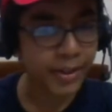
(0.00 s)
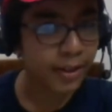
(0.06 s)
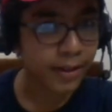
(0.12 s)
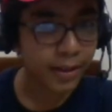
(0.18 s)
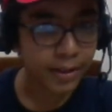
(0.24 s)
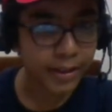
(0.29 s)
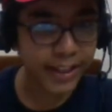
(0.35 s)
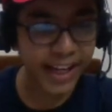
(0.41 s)

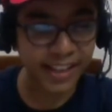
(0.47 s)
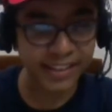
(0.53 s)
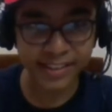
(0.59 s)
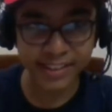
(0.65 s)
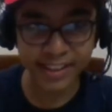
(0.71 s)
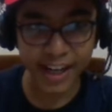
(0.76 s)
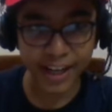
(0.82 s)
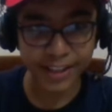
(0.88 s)
king's
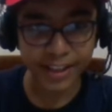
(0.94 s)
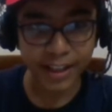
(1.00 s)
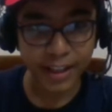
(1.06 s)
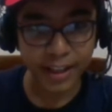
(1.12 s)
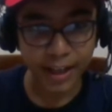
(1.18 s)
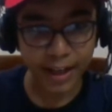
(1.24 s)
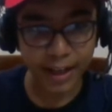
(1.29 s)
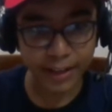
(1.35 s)
side,
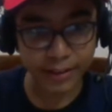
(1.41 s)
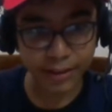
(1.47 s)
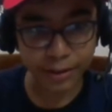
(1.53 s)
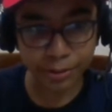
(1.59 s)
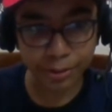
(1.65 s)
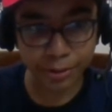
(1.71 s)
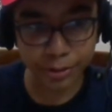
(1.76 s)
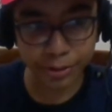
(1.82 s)
and the
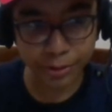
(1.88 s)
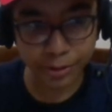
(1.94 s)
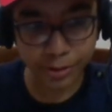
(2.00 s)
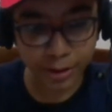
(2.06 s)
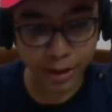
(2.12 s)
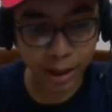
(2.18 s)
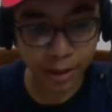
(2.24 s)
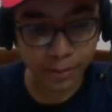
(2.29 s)
rook could
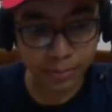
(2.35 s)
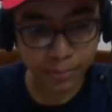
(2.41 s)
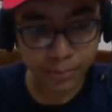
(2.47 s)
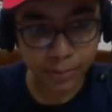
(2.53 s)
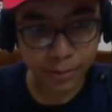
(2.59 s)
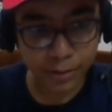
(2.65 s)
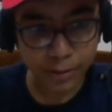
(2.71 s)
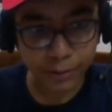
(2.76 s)
come
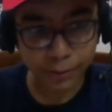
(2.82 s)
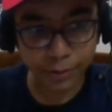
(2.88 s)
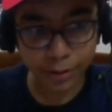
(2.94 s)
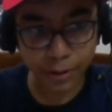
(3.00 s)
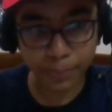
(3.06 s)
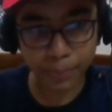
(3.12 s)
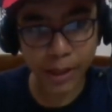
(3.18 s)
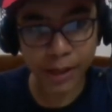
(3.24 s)

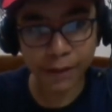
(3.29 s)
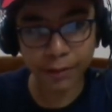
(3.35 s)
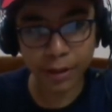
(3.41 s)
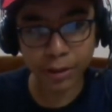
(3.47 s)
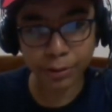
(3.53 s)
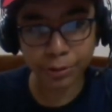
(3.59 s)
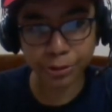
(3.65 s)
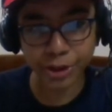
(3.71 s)
from
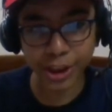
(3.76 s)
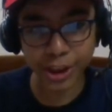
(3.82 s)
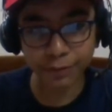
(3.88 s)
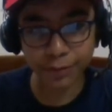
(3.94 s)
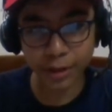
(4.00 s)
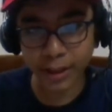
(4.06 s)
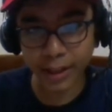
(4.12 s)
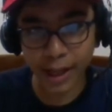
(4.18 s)
b1 to
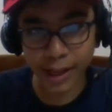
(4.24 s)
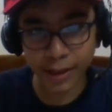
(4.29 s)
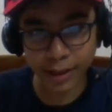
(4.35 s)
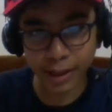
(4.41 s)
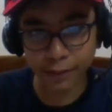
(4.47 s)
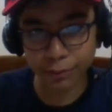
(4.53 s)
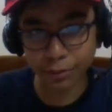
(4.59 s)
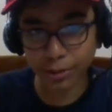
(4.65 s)
g1 and
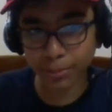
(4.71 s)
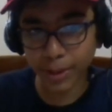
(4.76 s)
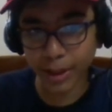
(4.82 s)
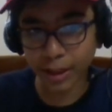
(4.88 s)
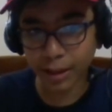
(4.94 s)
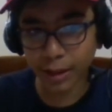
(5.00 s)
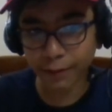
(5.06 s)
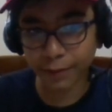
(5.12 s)
there would be
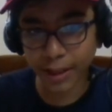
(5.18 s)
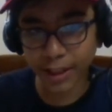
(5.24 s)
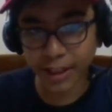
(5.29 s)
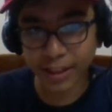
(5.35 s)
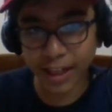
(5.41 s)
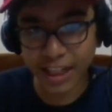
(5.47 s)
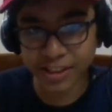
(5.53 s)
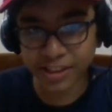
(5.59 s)
a
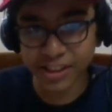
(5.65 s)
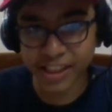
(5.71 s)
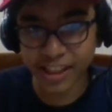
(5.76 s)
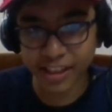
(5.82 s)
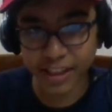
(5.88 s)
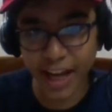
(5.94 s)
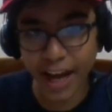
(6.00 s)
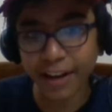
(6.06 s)
very nasty
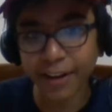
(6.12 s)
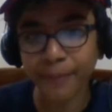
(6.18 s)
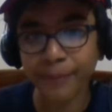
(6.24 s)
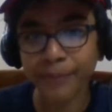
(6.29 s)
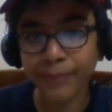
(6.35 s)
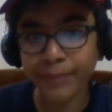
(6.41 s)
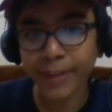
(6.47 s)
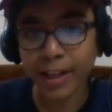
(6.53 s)
attack.
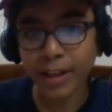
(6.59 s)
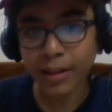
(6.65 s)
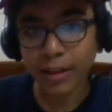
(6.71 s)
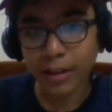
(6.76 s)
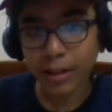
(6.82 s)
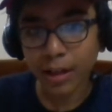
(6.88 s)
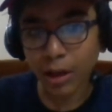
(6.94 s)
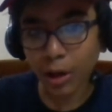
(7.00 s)

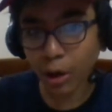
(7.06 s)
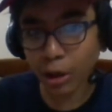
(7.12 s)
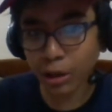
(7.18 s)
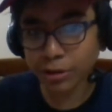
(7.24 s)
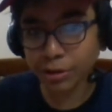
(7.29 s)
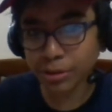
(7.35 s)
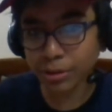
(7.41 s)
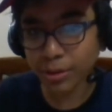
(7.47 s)

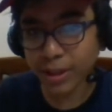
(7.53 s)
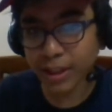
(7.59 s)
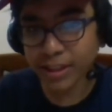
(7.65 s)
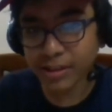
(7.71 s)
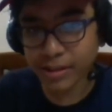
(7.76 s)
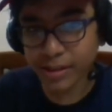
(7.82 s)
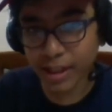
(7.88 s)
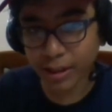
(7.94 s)
Also,
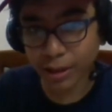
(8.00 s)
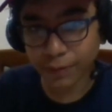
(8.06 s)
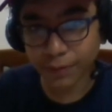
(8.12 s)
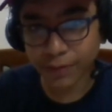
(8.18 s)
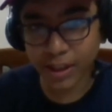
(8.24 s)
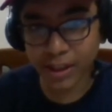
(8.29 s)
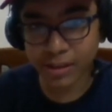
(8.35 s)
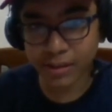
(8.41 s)
instead
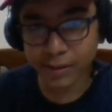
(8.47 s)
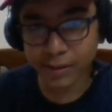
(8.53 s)
of this,